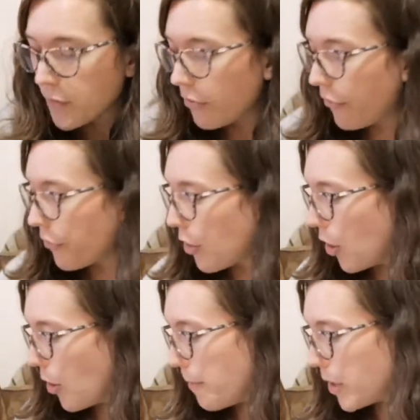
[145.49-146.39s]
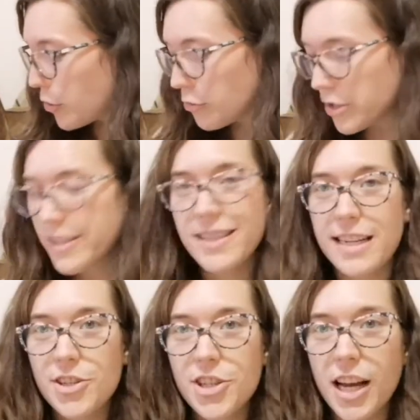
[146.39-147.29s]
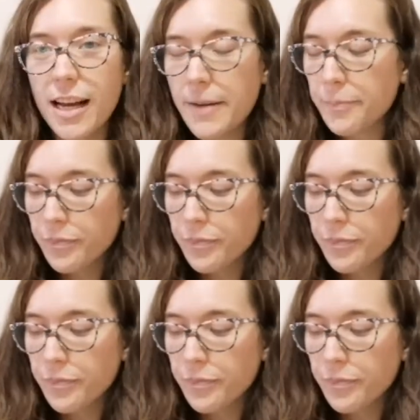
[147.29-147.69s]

from Cross Stitcher.